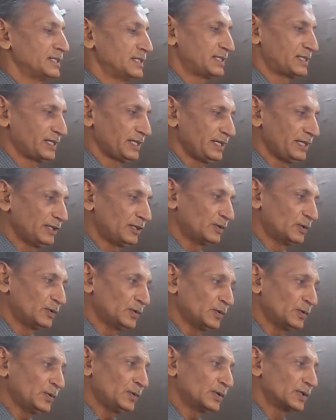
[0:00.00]

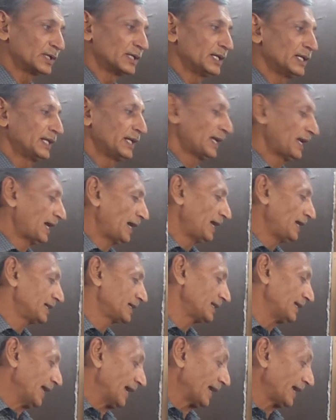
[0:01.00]
0
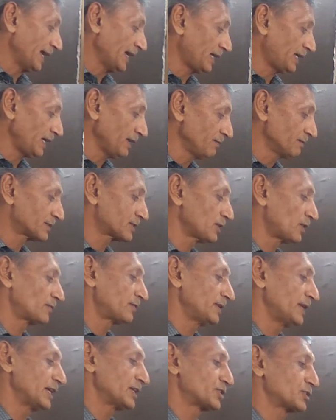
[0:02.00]
and negatives
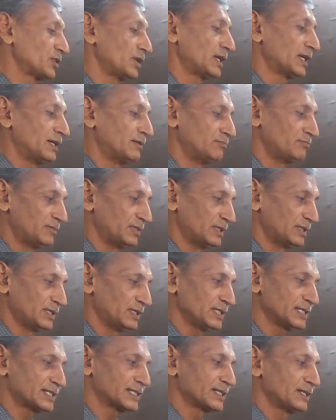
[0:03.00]
of natural
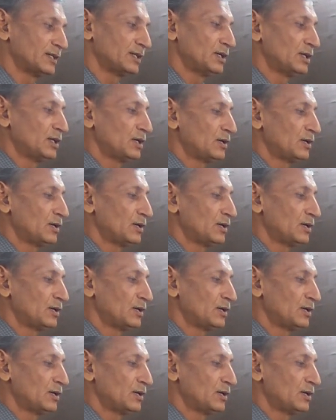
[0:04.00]
numbers